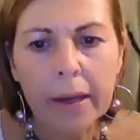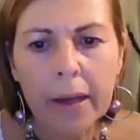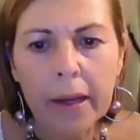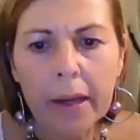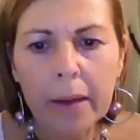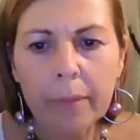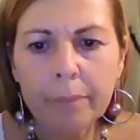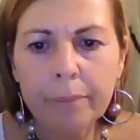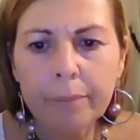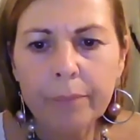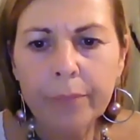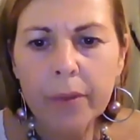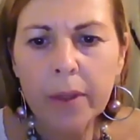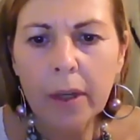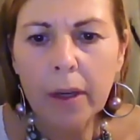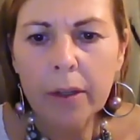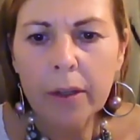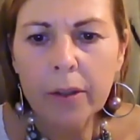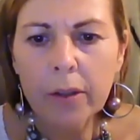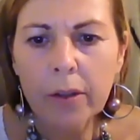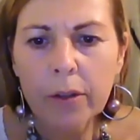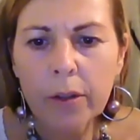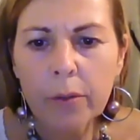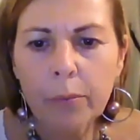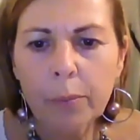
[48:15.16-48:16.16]
um,
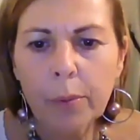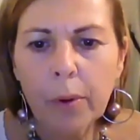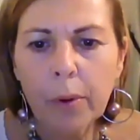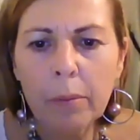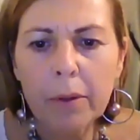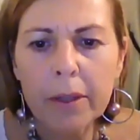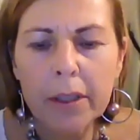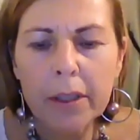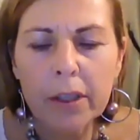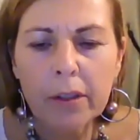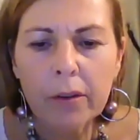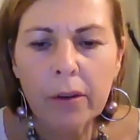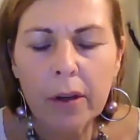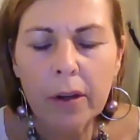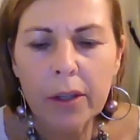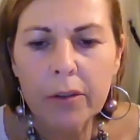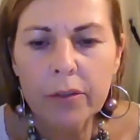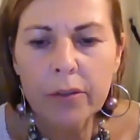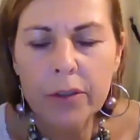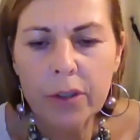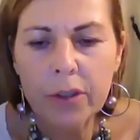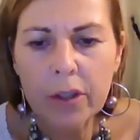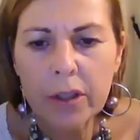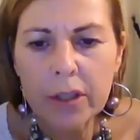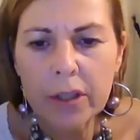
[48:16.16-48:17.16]
you probably you
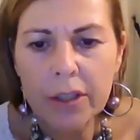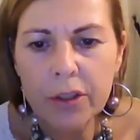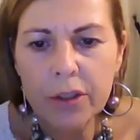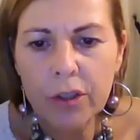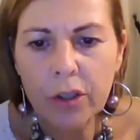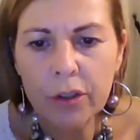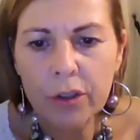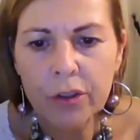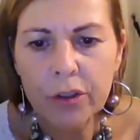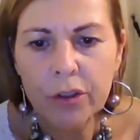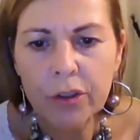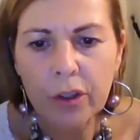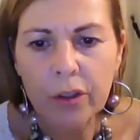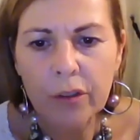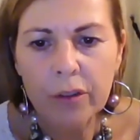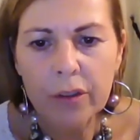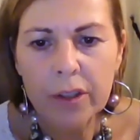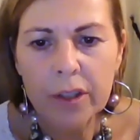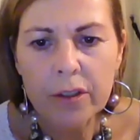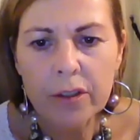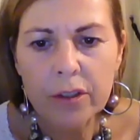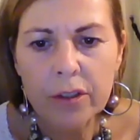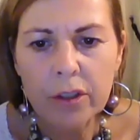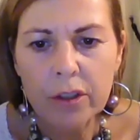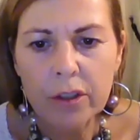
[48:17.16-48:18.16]
you certainly touched on
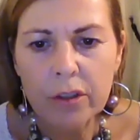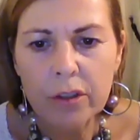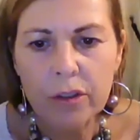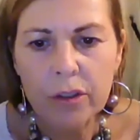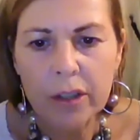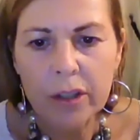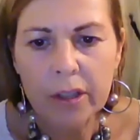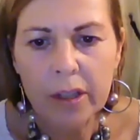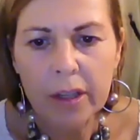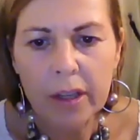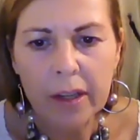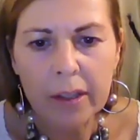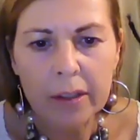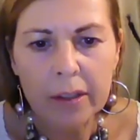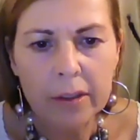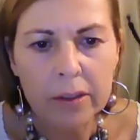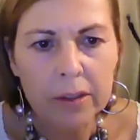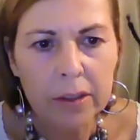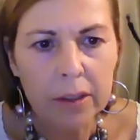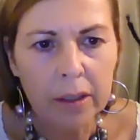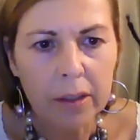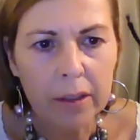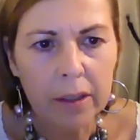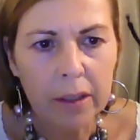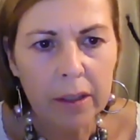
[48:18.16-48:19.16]
this, Deirdre,
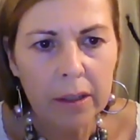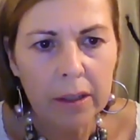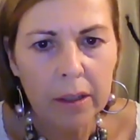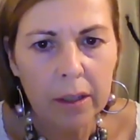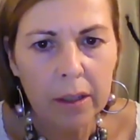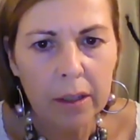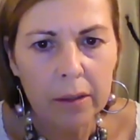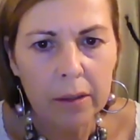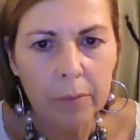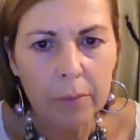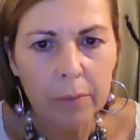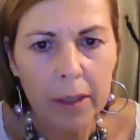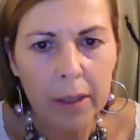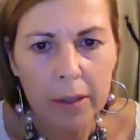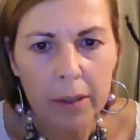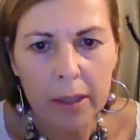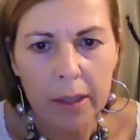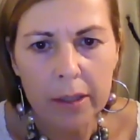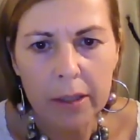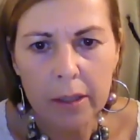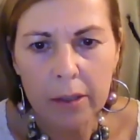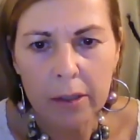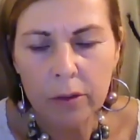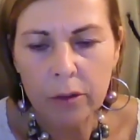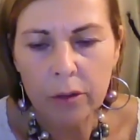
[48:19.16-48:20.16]
and I think uh,
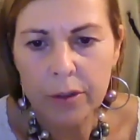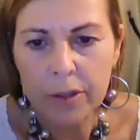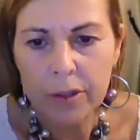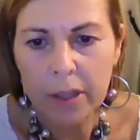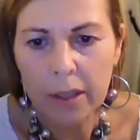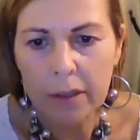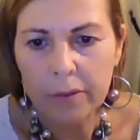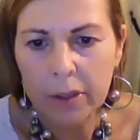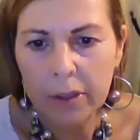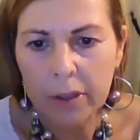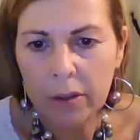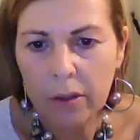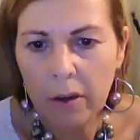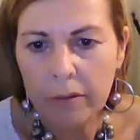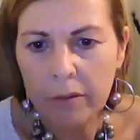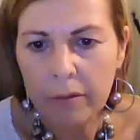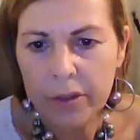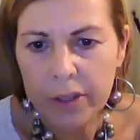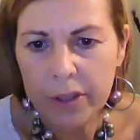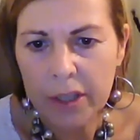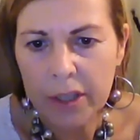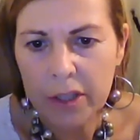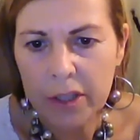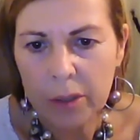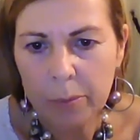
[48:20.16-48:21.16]
Eddie and yourself had a
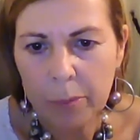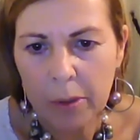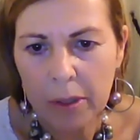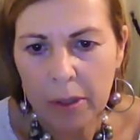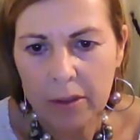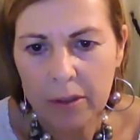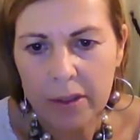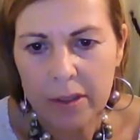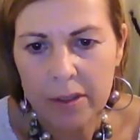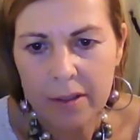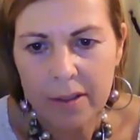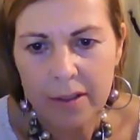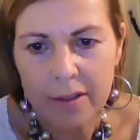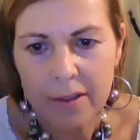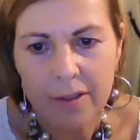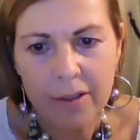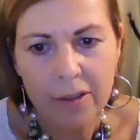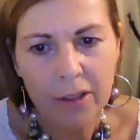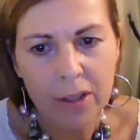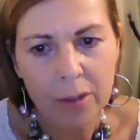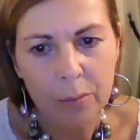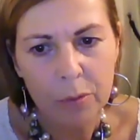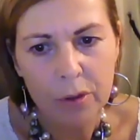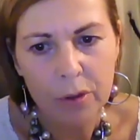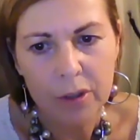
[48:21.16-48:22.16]
conversation about this. Is
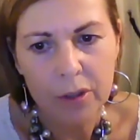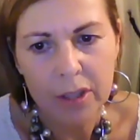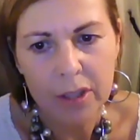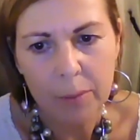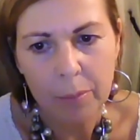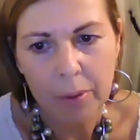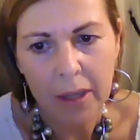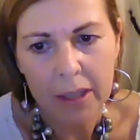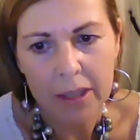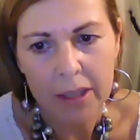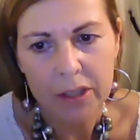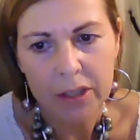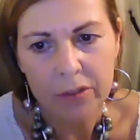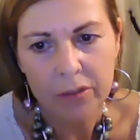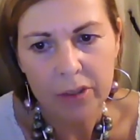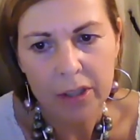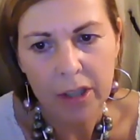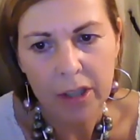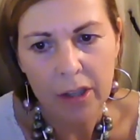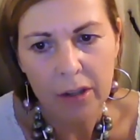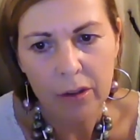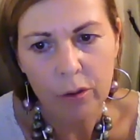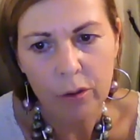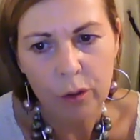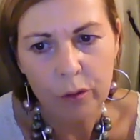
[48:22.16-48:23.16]
there community palliative
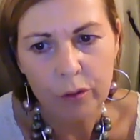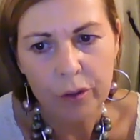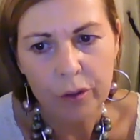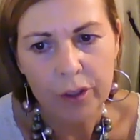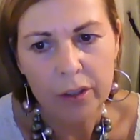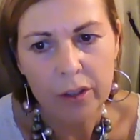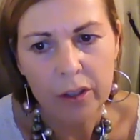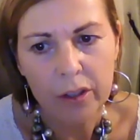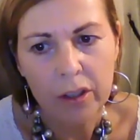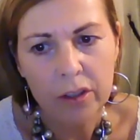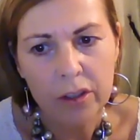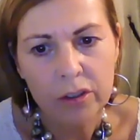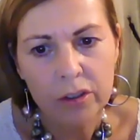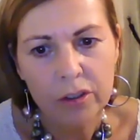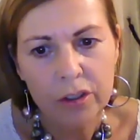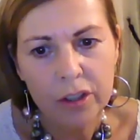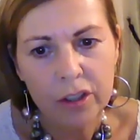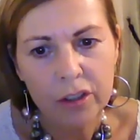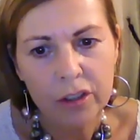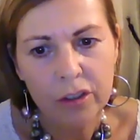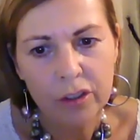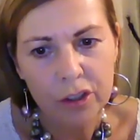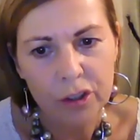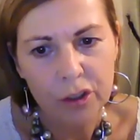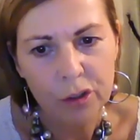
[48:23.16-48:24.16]
care all over the
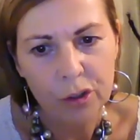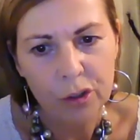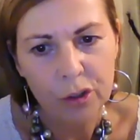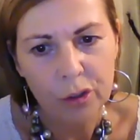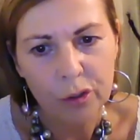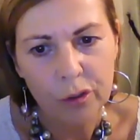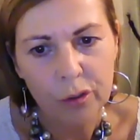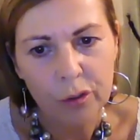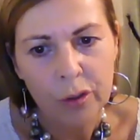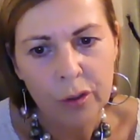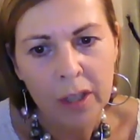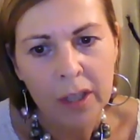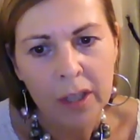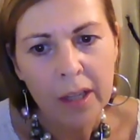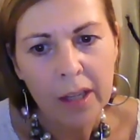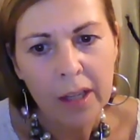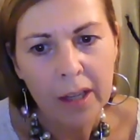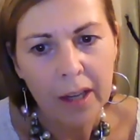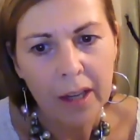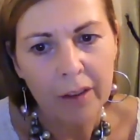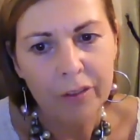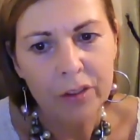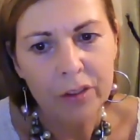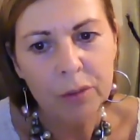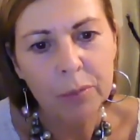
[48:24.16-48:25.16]
country, or do you
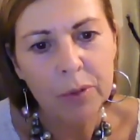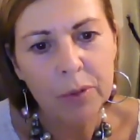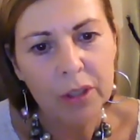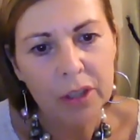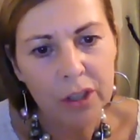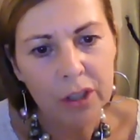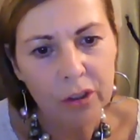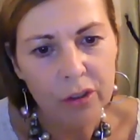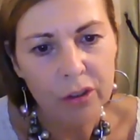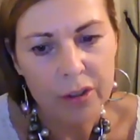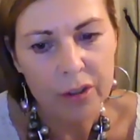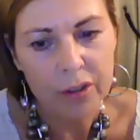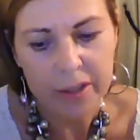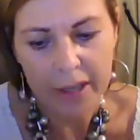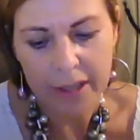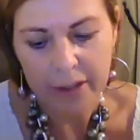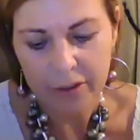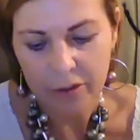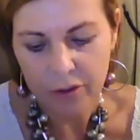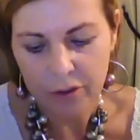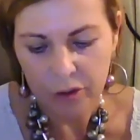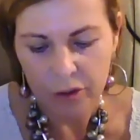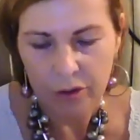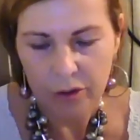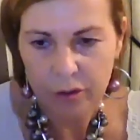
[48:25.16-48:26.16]
have to be near a
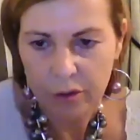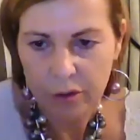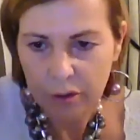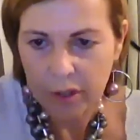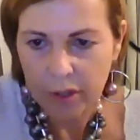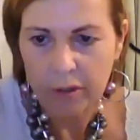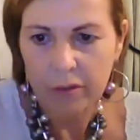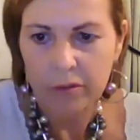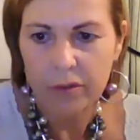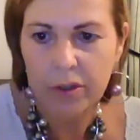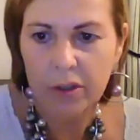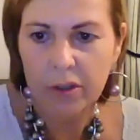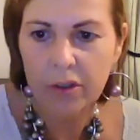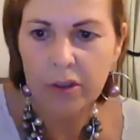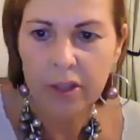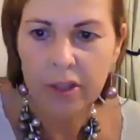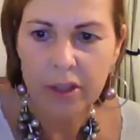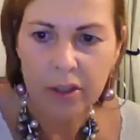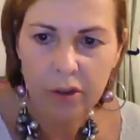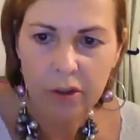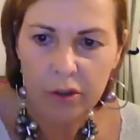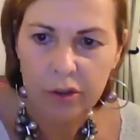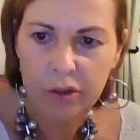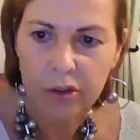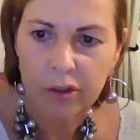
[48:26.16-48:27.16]
centre? So you've
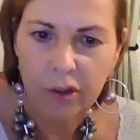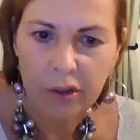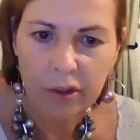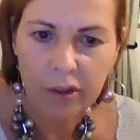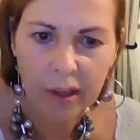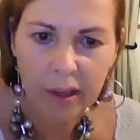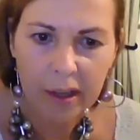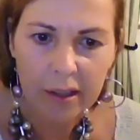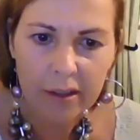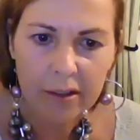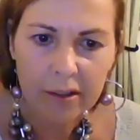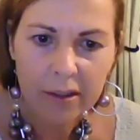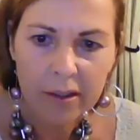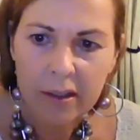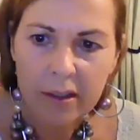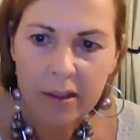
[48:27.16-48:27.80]
certainly touched on that.